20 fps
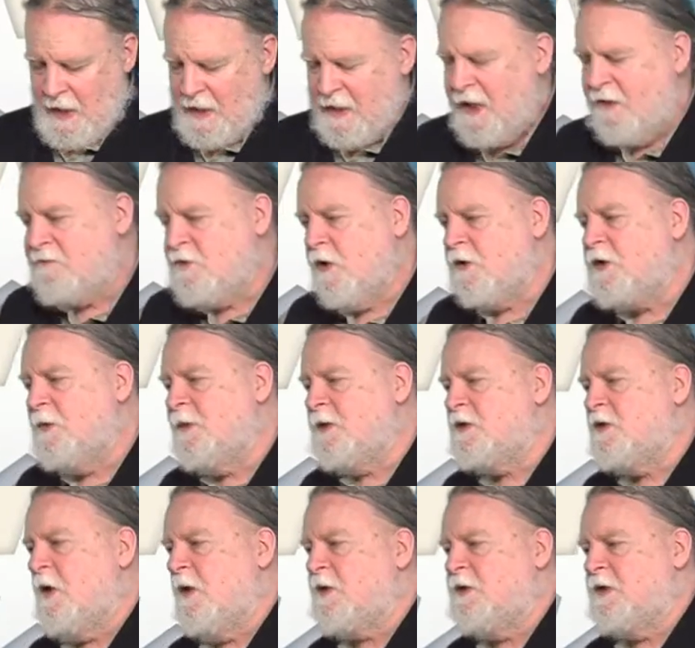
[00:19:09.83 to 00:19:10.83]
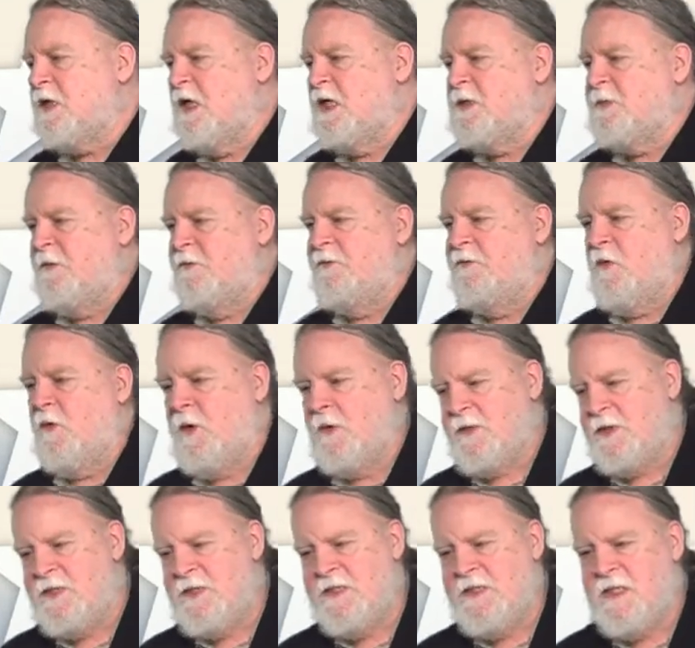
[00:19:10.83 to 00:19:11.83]
Now, I've talked about tar sands before.
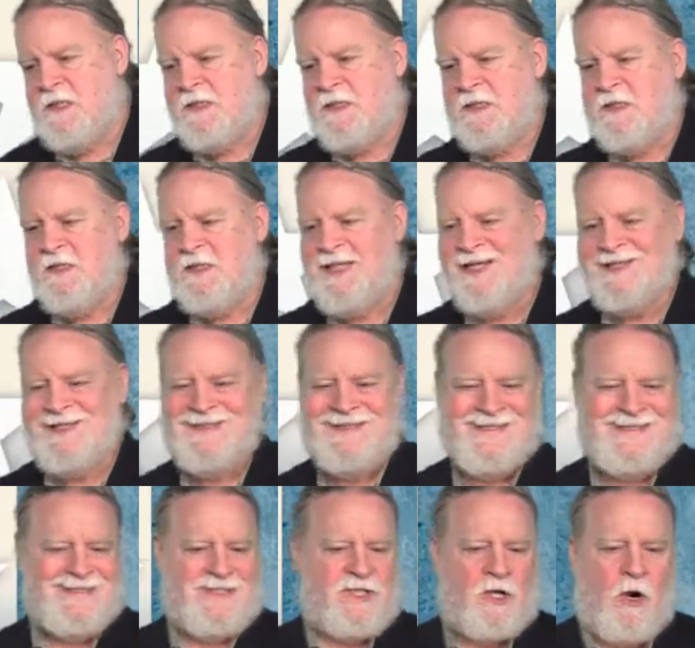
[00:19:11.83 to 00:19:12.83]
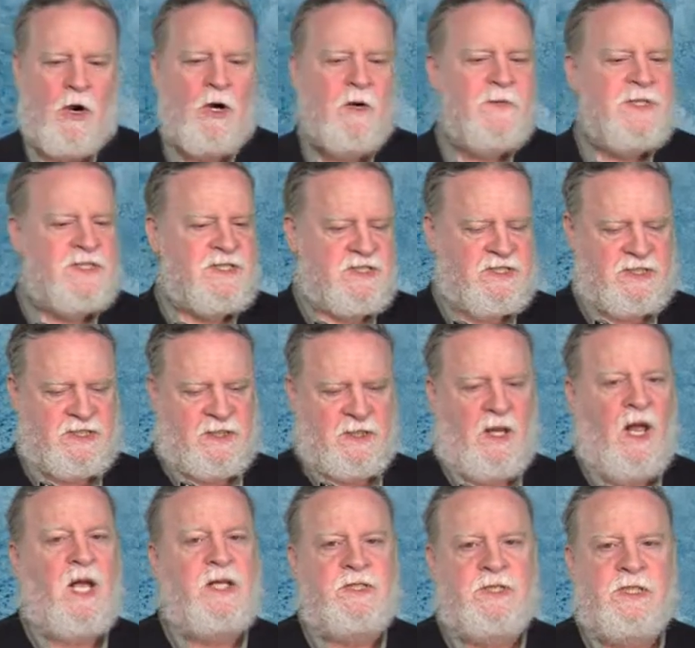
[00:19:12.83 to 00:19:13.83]
This is the thick, tarry
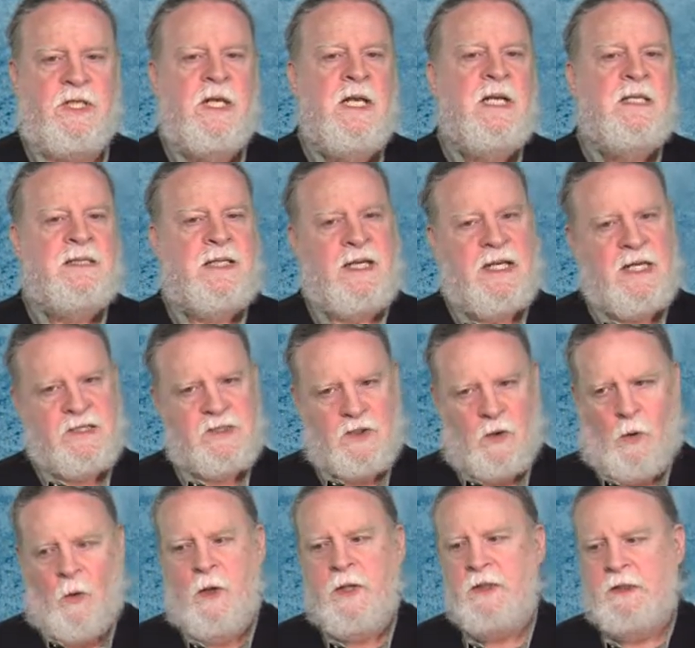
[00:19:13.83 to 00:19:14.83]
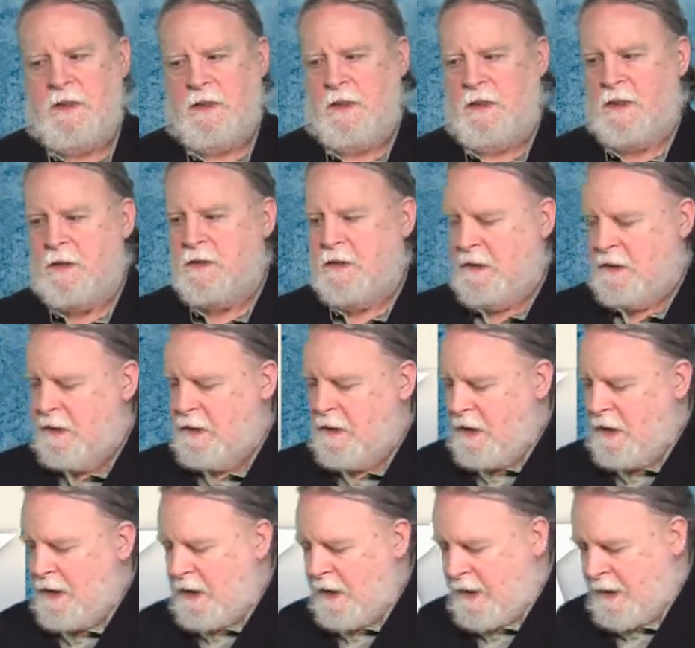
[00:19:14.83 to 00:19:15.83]
sludge that has oil in it
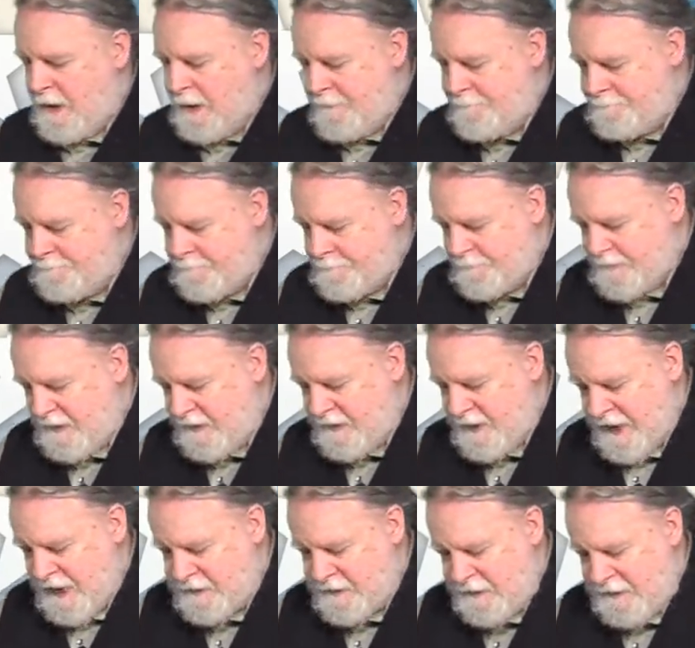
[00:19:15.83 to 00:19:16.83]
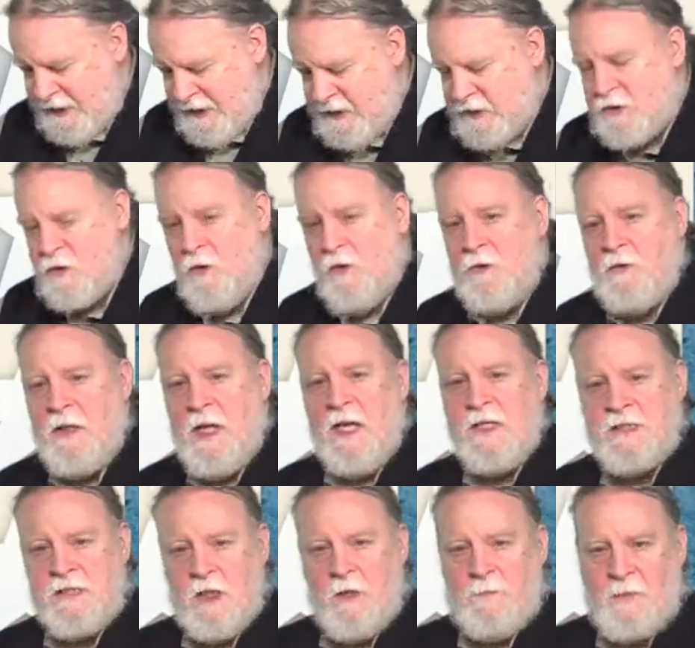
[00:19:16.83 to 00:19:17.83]
um, that the Keystone
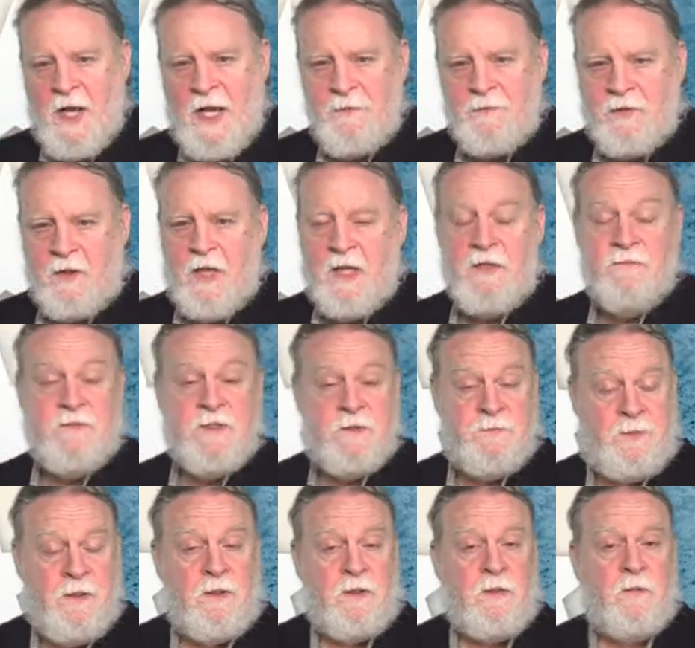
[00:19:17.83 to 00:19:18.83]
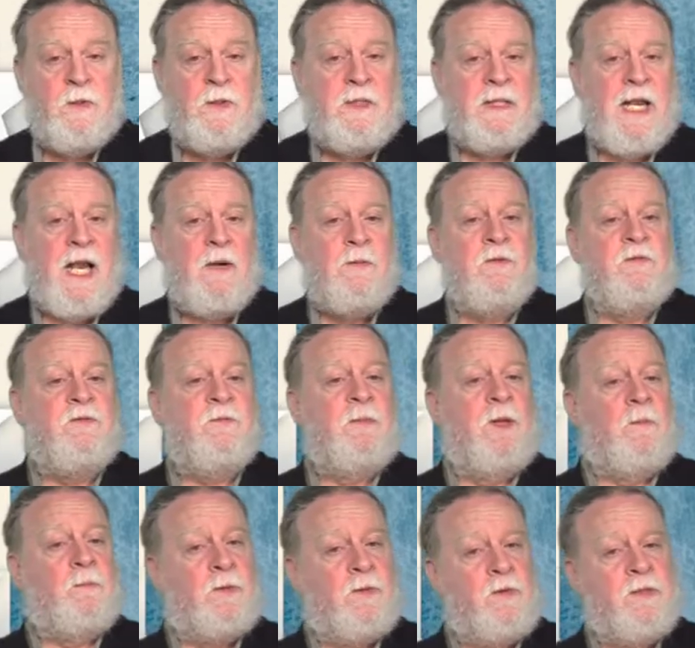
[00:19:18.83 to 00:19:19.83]
X L pipeline, if it's built, would carry from
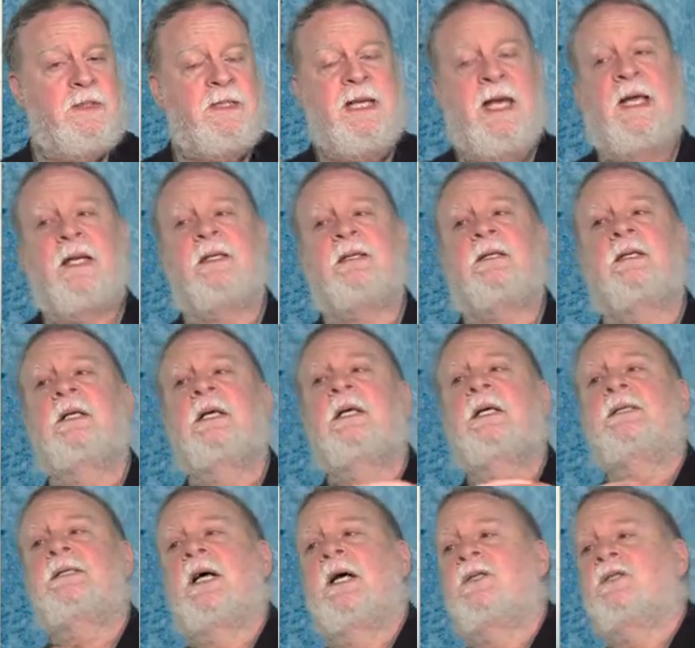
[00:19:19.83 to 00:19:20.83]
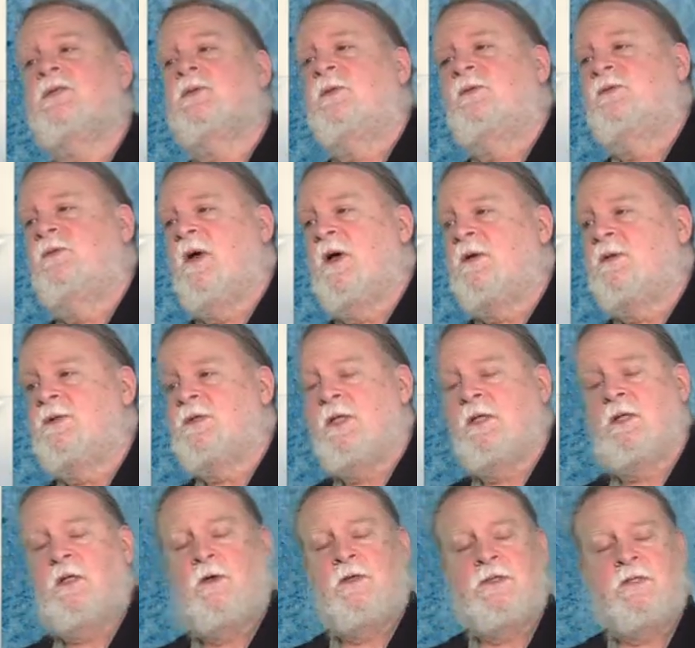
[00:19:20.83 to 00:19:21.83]
Alberta, Canada, down to refineries on
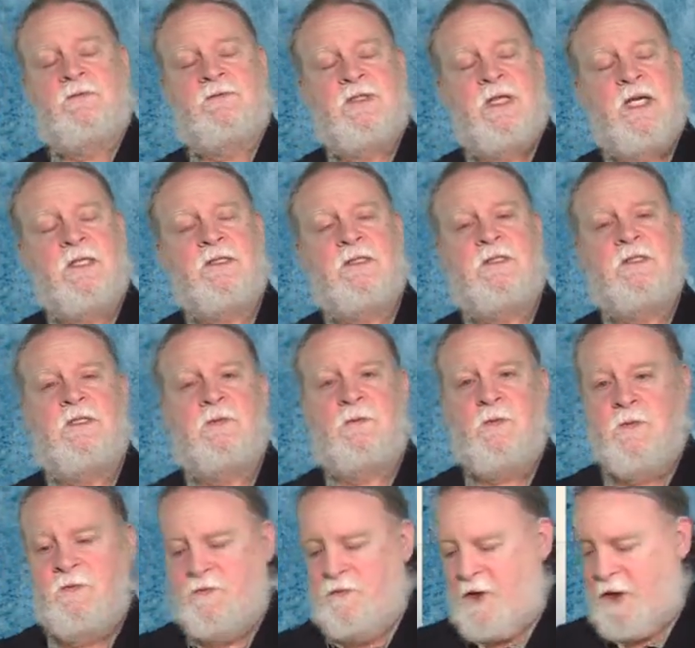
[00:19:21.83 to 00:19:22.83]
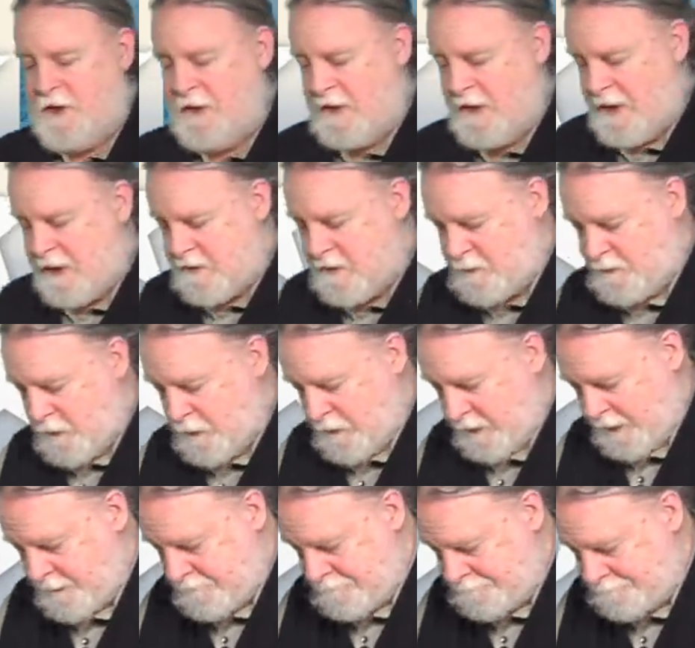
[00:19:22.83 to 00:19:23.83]
the coast of Texas to be refined and
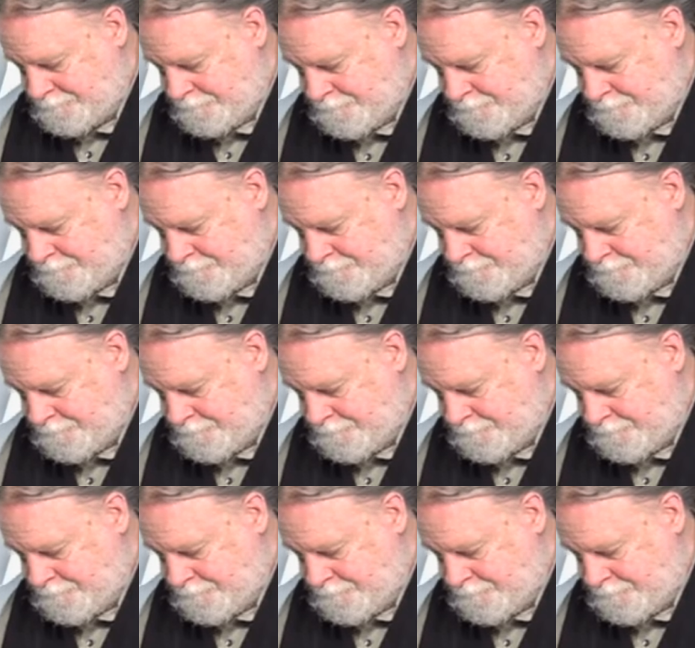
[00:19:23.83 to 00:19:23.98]
exported.